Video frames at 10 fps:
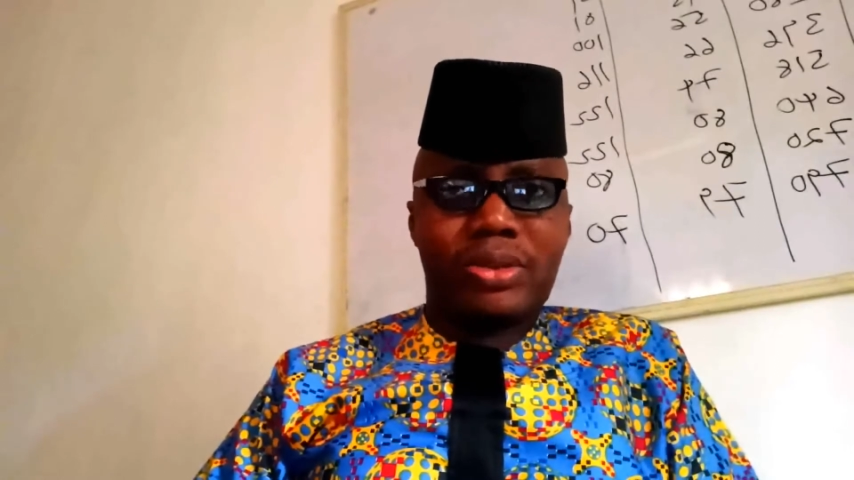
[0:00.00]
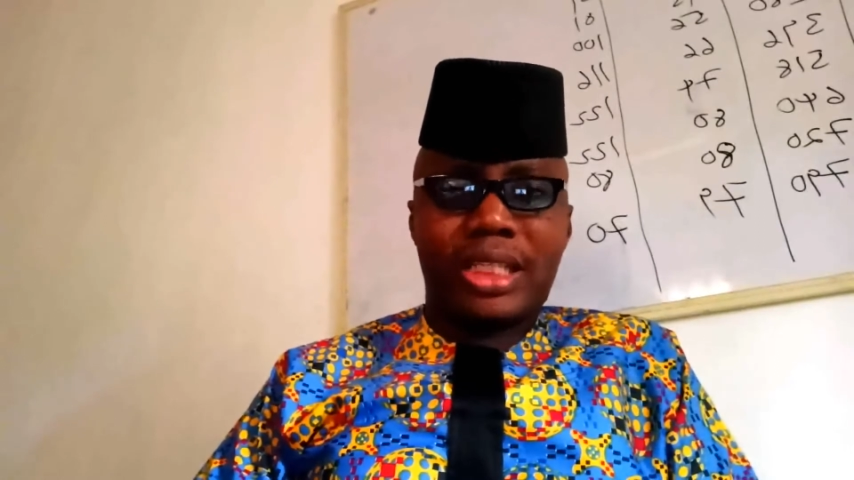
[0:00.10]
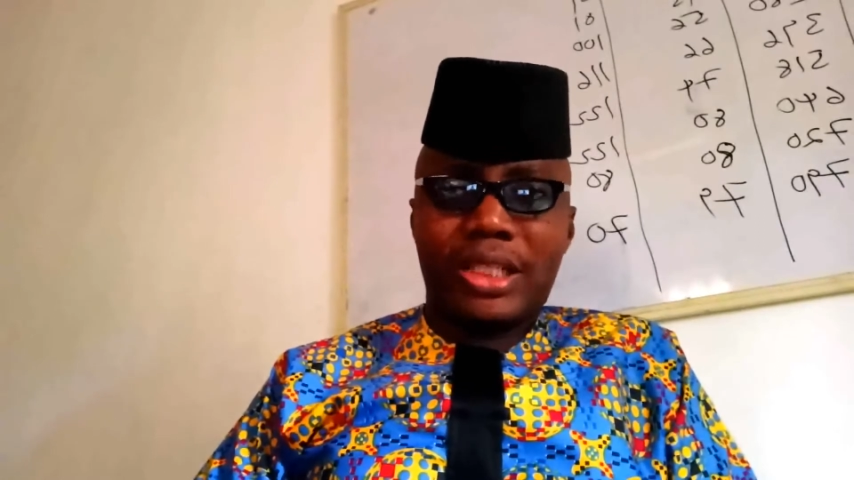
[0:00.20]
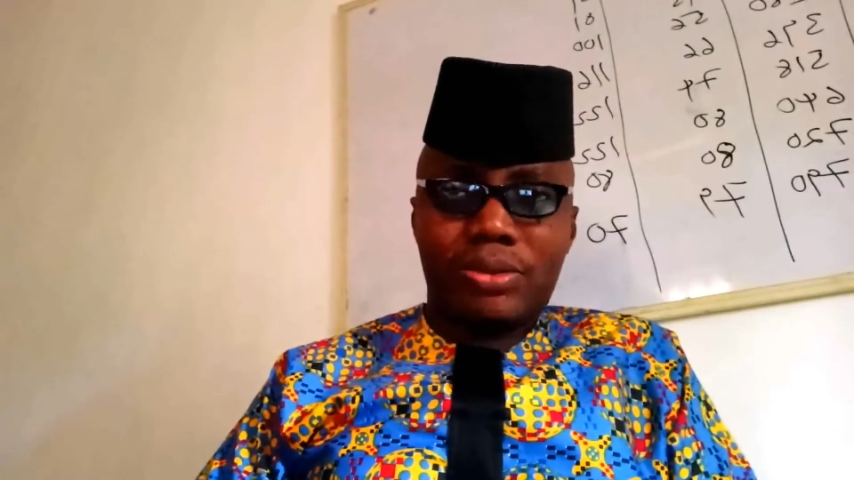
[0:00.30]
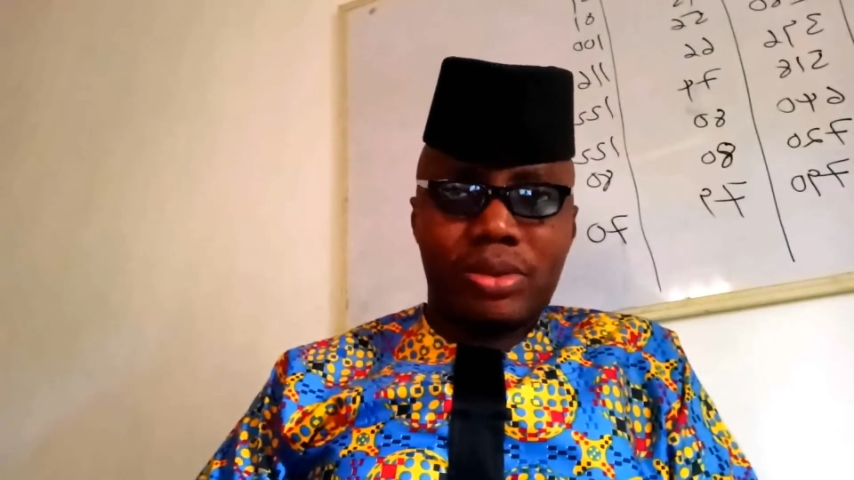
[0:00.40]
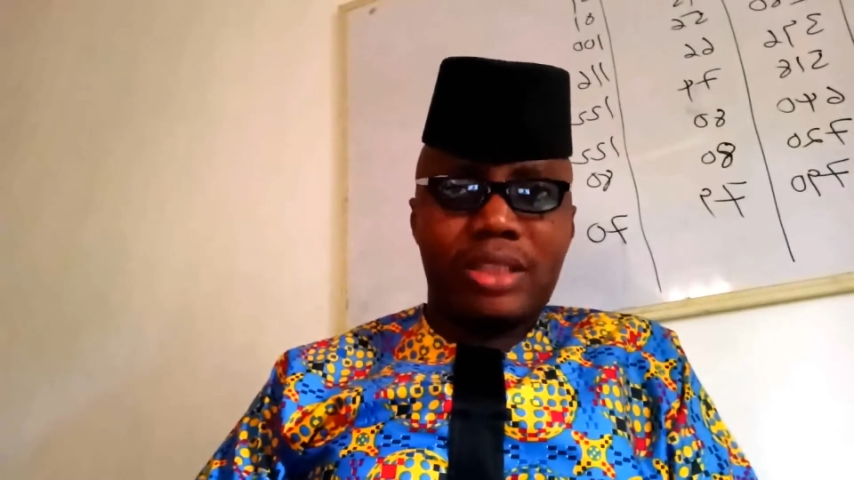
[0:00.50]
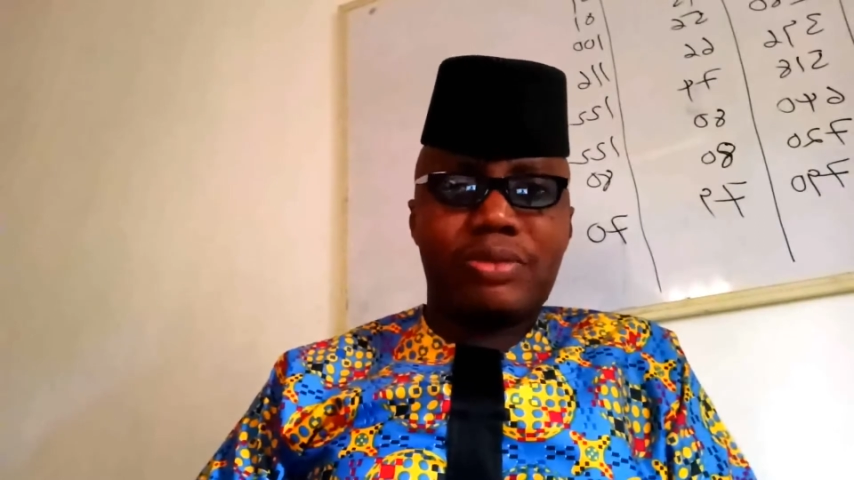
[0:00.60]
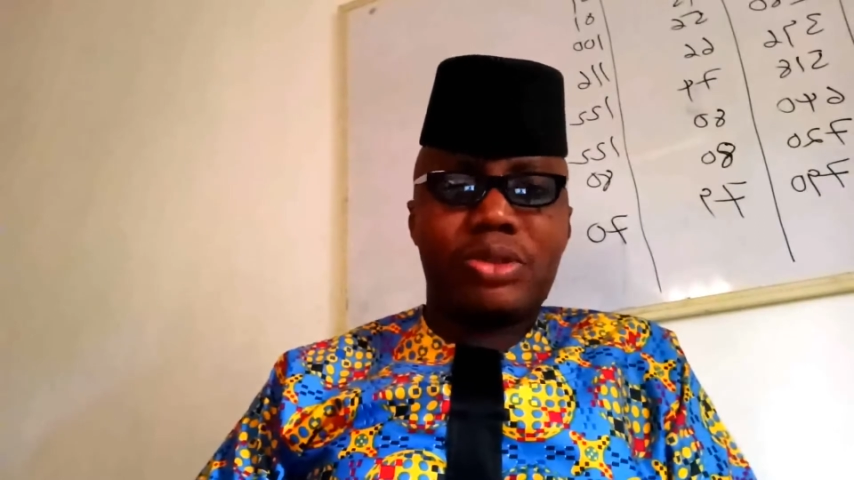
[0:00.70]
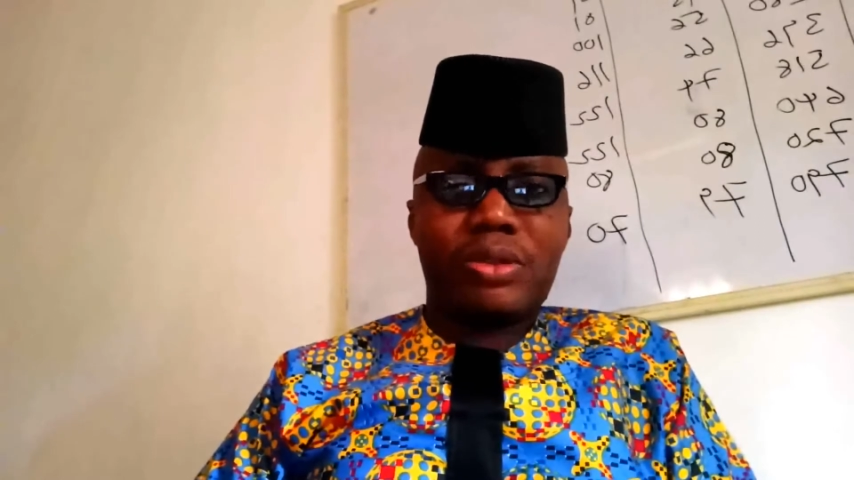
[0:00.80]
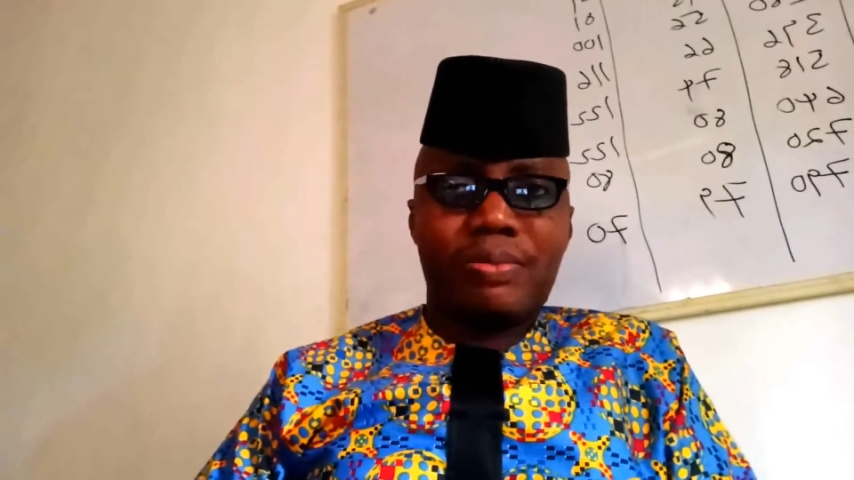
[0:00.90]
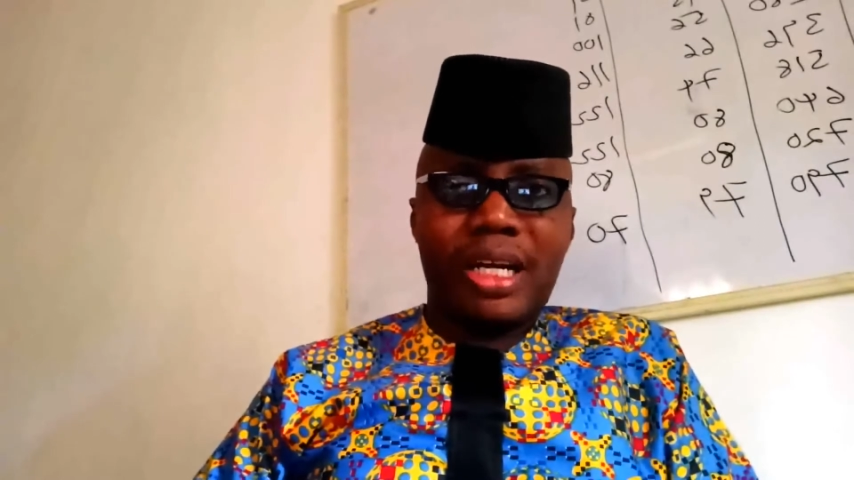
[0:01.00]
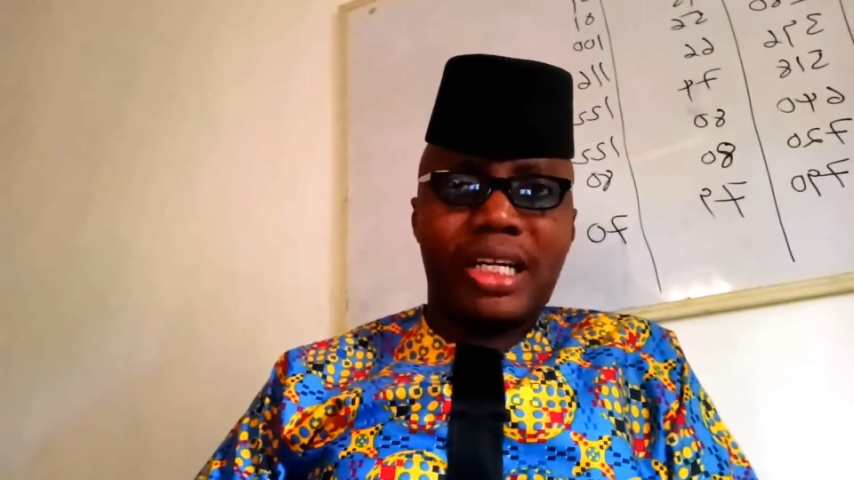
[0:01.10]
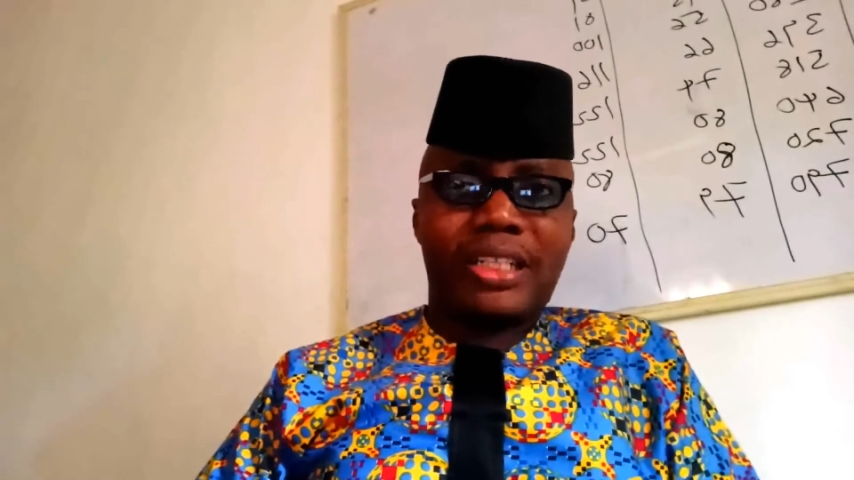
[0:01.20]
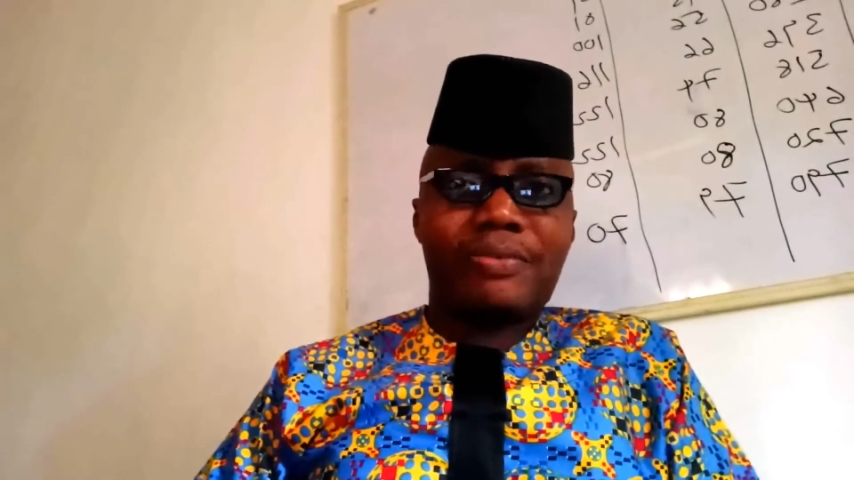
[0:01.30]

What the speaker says: That will give you some mark.